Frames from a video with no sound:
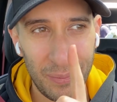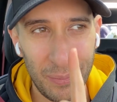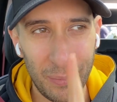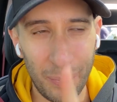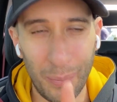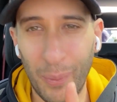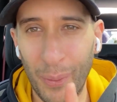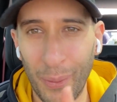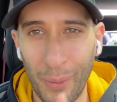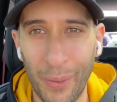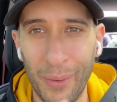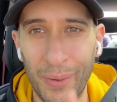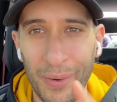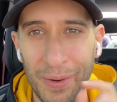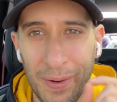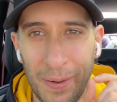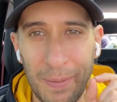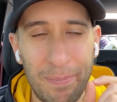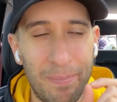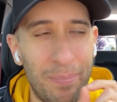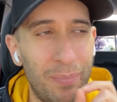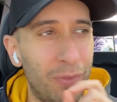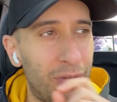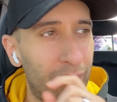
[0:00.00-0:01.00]
word.
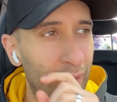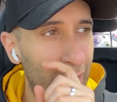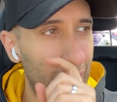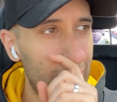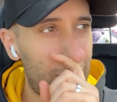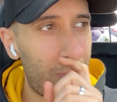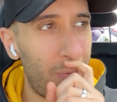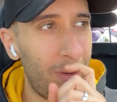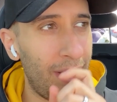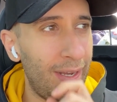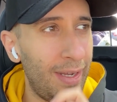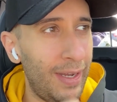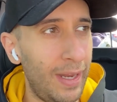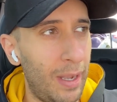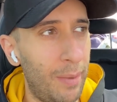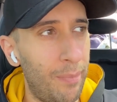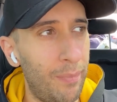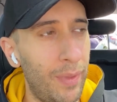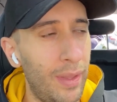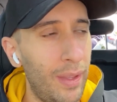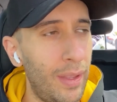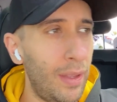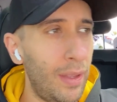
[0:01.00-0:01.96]
So let's break it down.